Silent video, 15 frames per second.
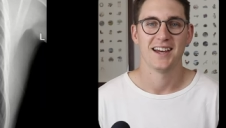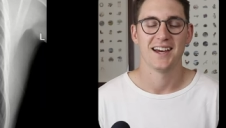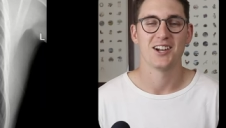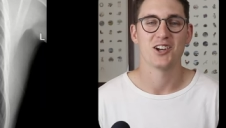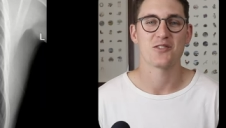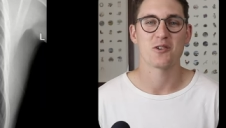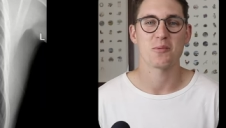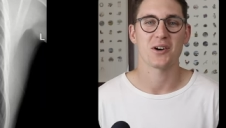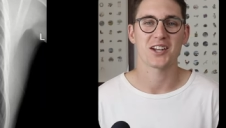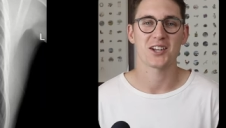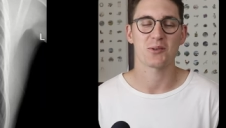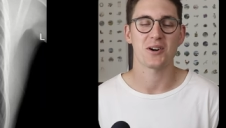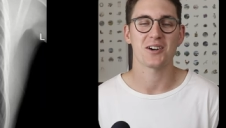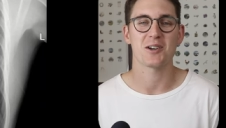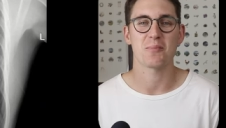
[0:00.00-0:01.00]
Hello everybody
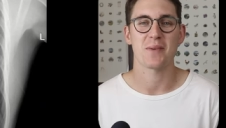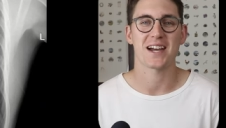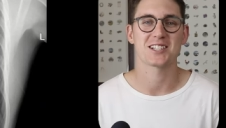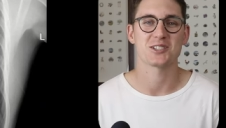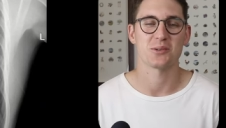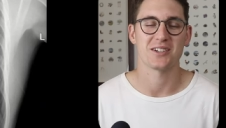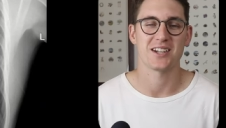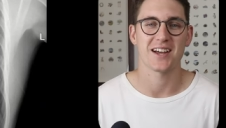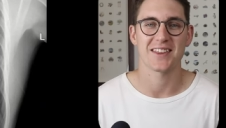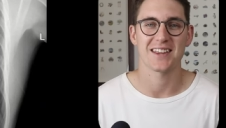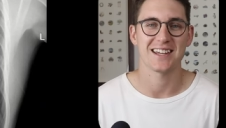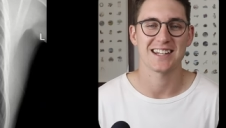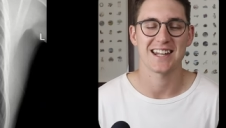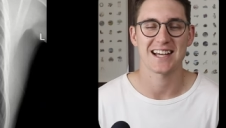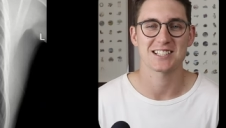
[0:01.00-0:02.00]
and welcome back to another
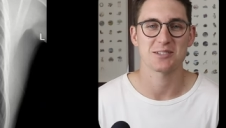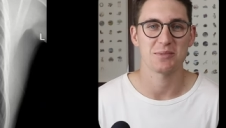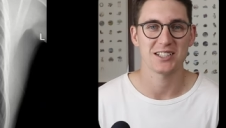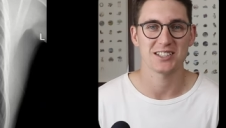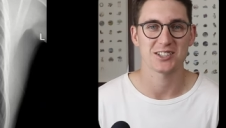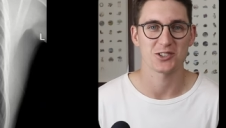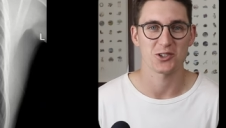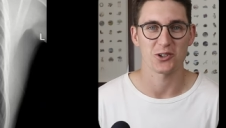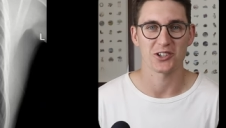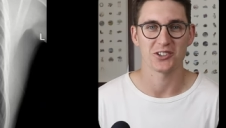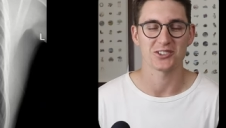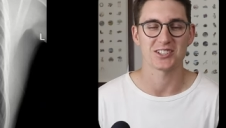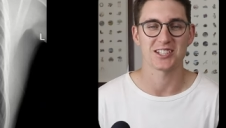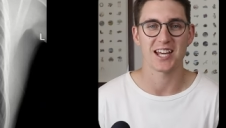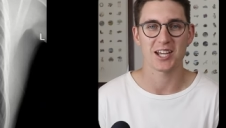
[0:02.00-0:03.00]
anatomy
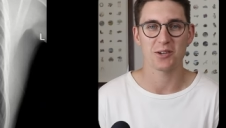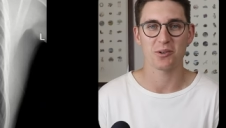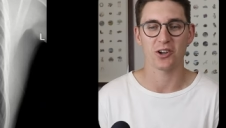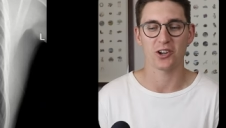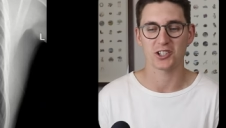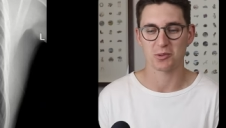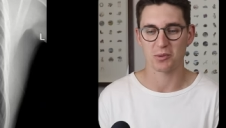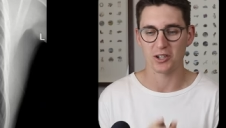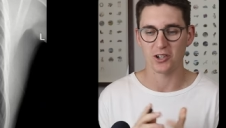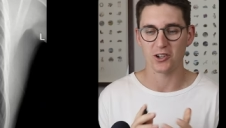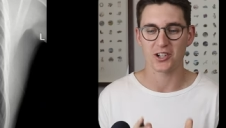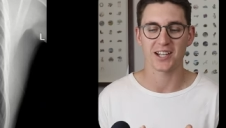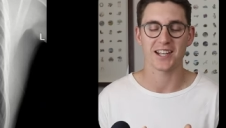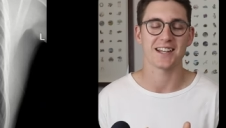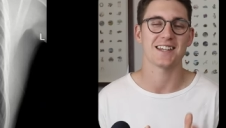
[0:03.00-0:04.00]
tutorial. Today we're going to be
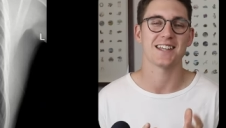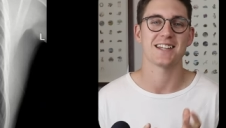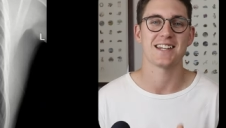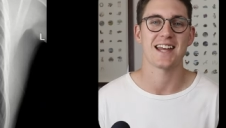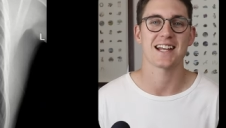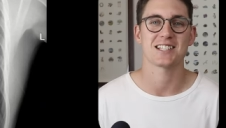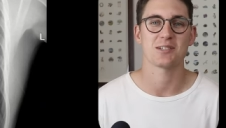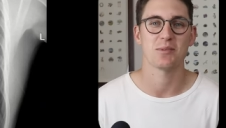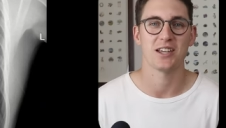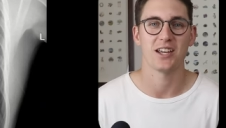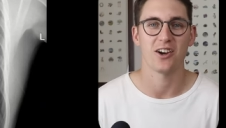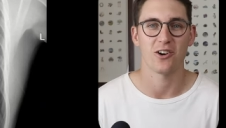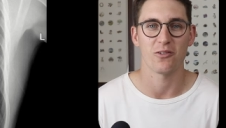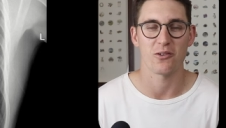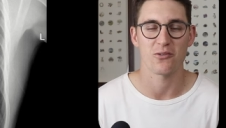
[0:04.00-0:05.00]
looking at the
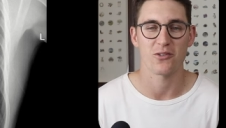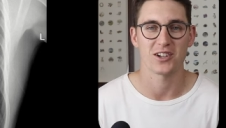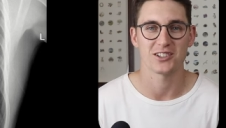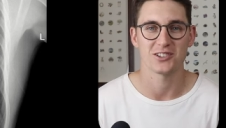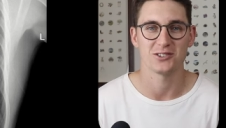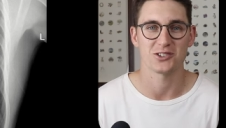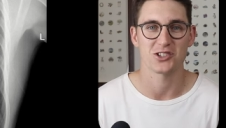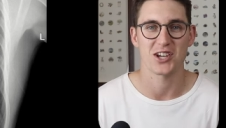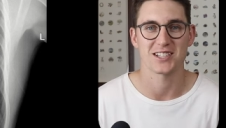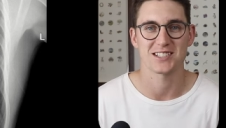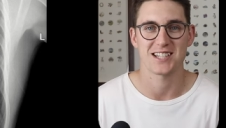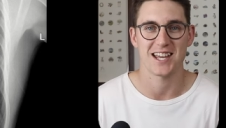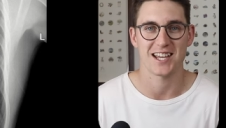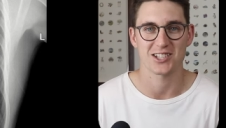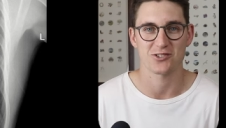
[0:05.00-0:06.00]
anatomy of a frontal
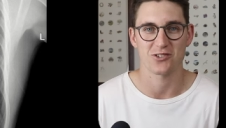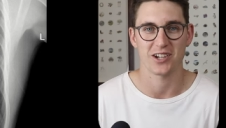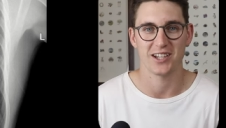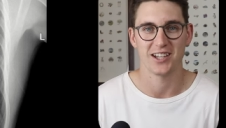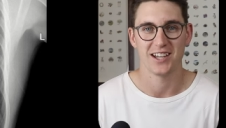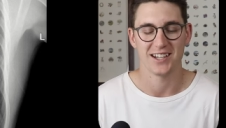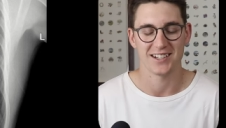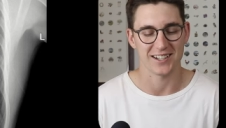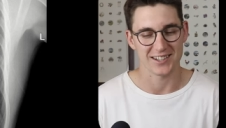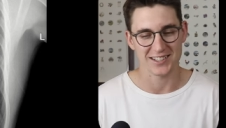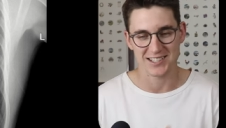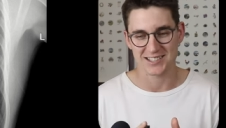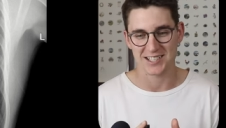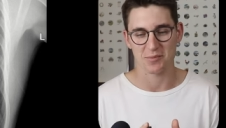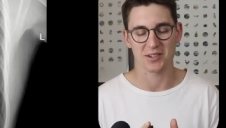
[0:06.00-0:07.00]
chest x-ray. Now
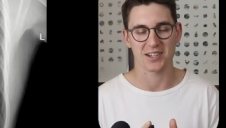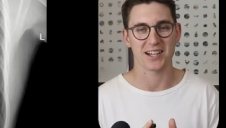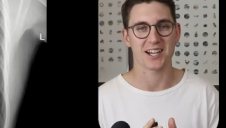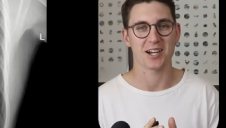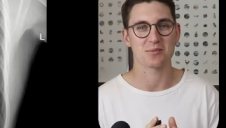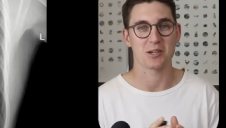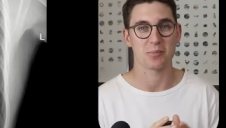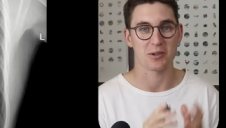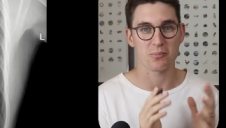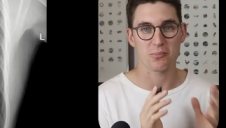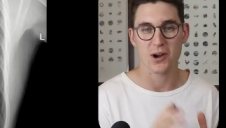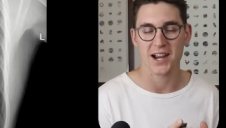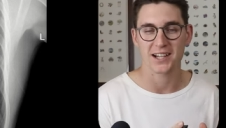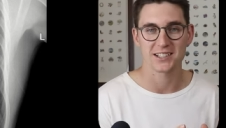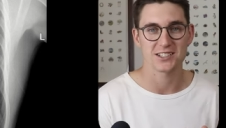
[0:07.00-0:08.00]
this is something that comes up in
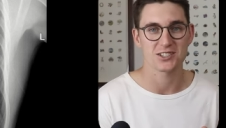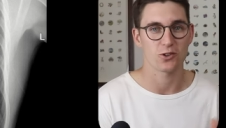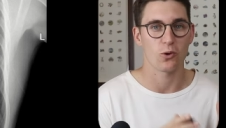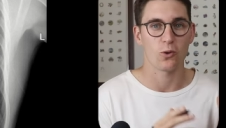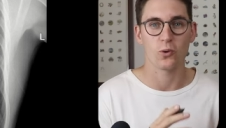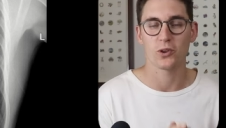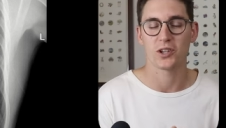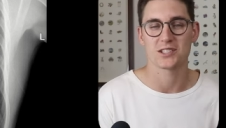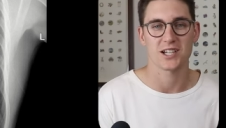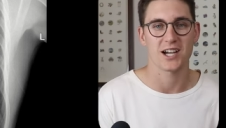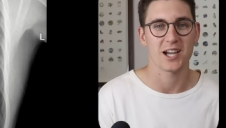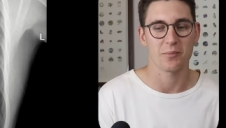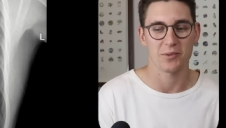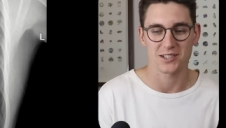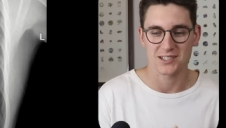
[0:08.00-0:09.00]
practice all the
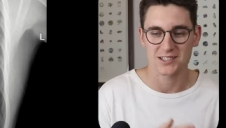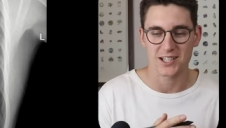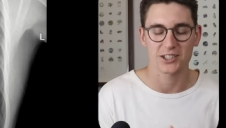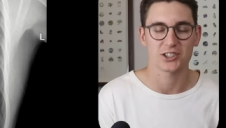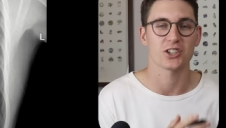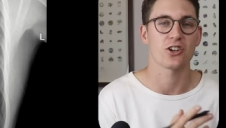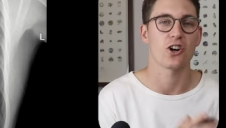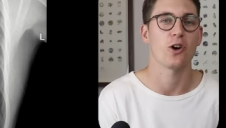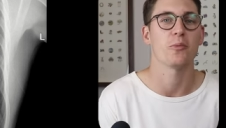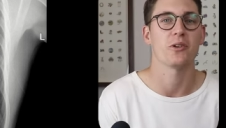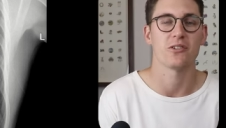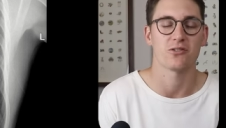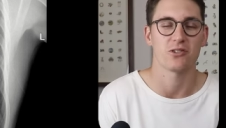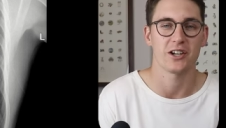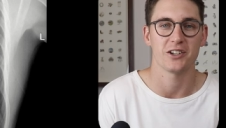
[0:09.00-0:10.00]
time. It's such a
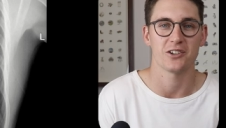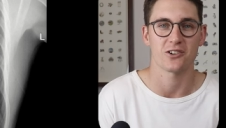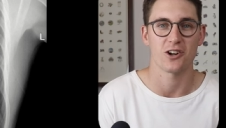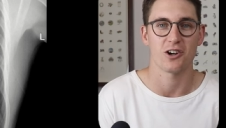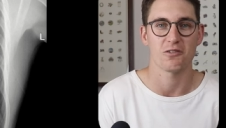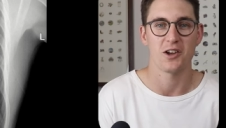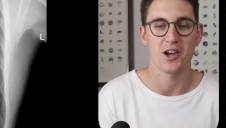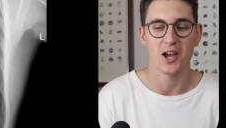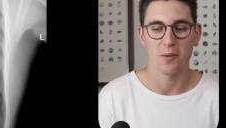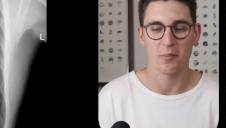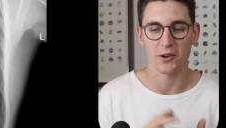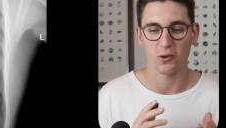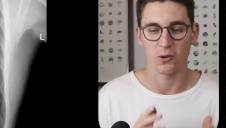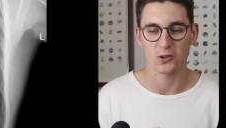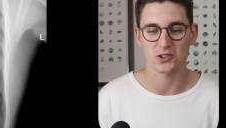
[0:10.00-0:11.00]
common radiograph,
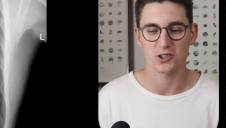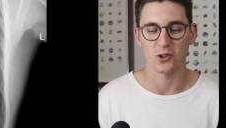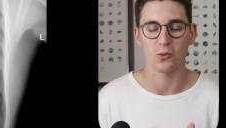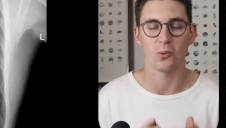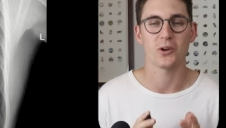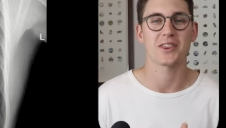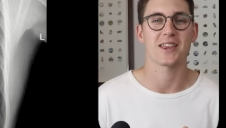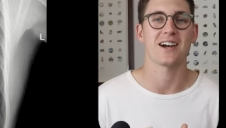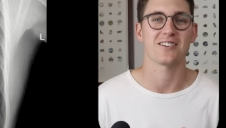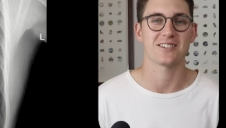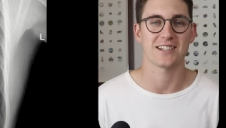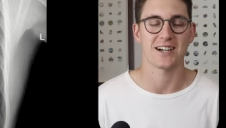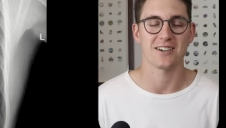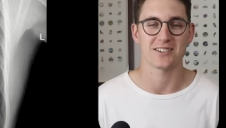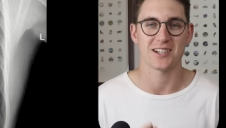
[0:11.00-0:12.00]
but also without
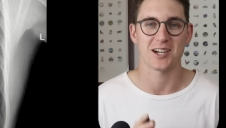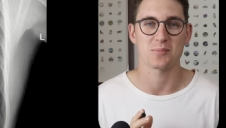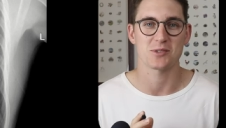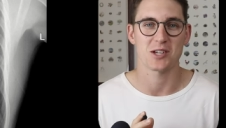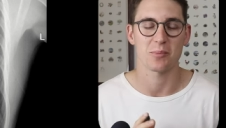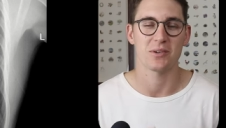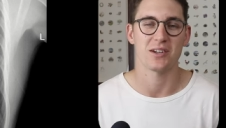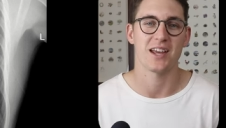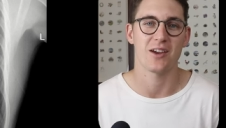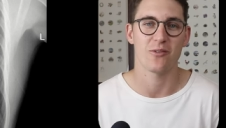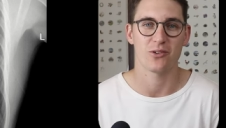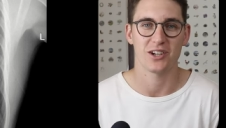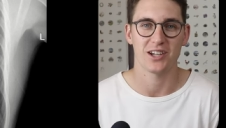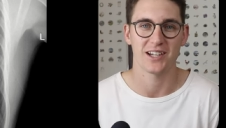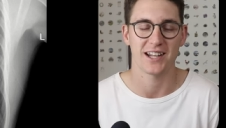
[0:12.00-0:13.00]
doubt comes up in
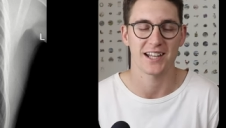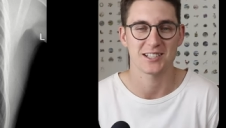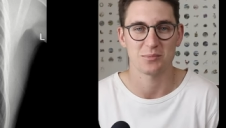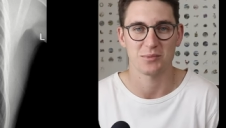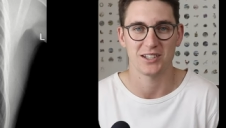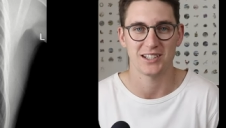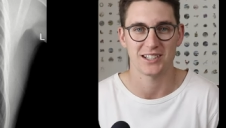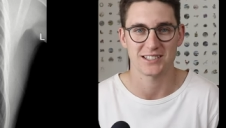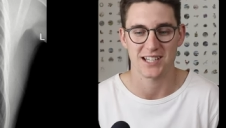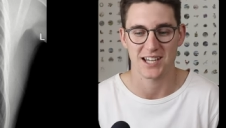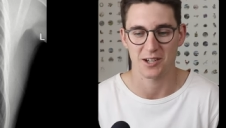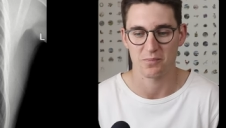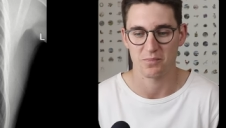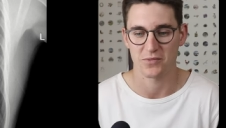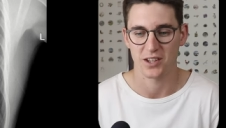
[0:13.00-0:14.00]
every anatomy
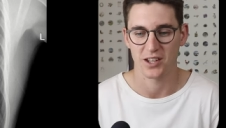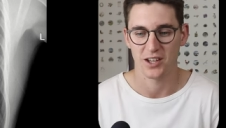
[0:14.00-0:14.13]
exam.